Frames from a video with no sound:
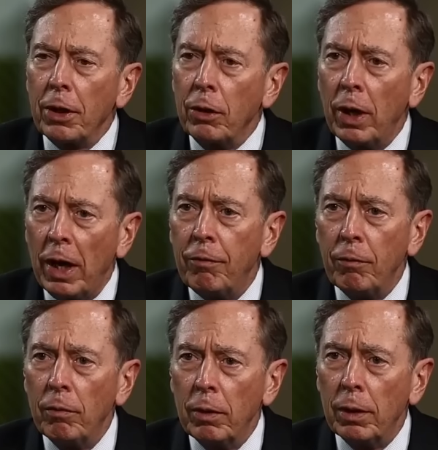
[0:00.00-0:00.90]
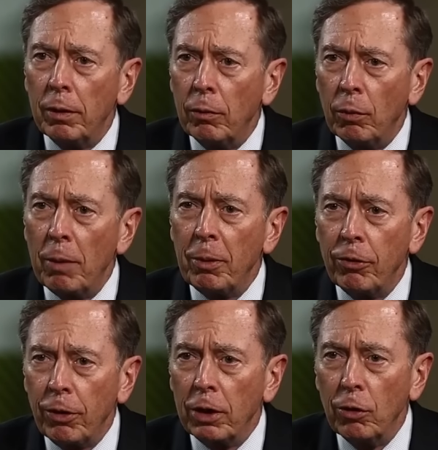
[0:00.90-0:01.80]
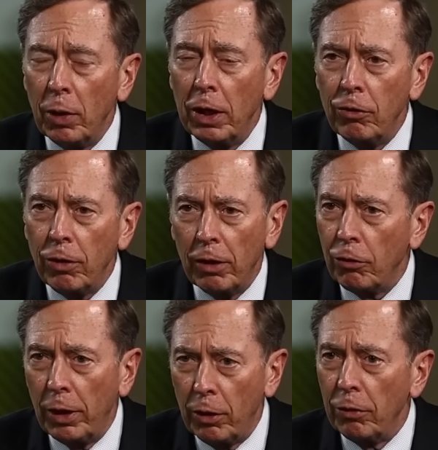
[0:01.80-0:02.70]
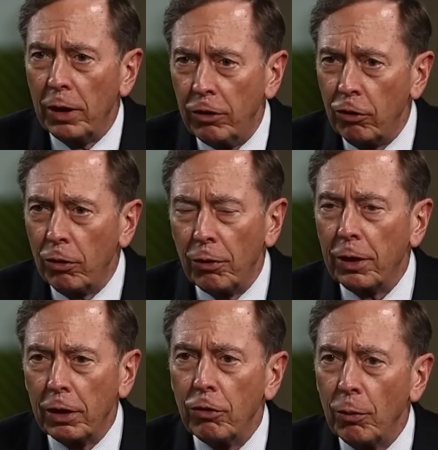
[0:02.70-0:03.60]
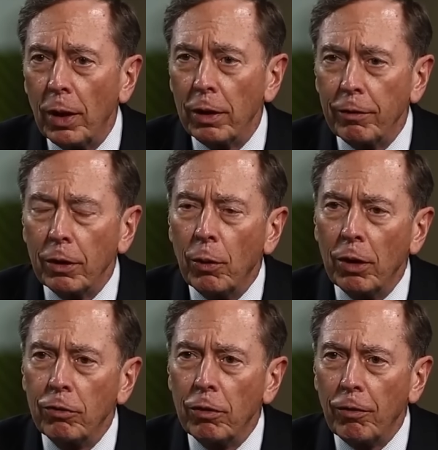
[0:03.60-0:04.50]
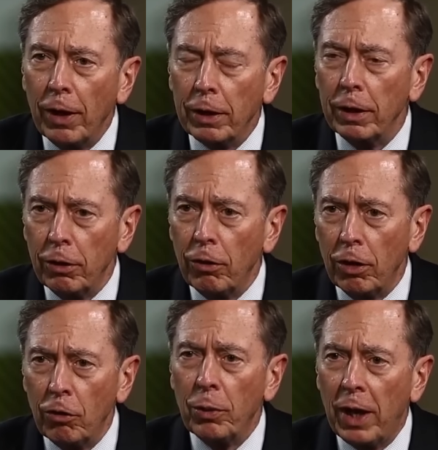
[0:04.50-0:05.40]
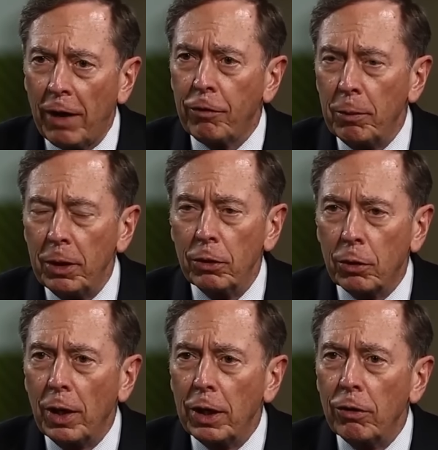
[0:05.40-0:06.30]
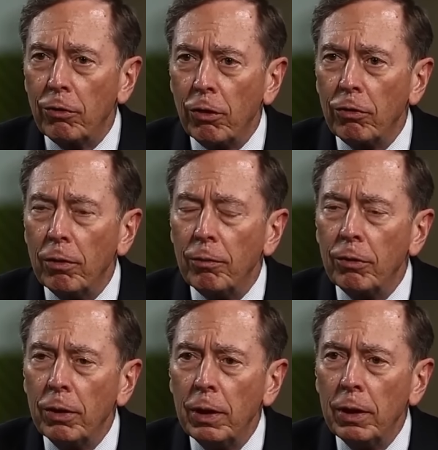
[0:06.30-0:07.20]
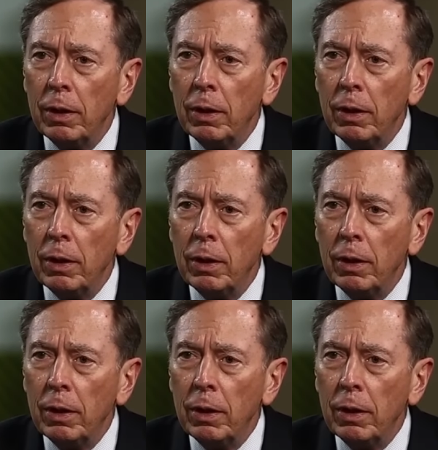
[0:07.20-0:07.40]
think you have uh, weapons that can range that, so I don't. I just don't think it's a relevant question. Frankly, Th this would have to be Ukrainian systems. But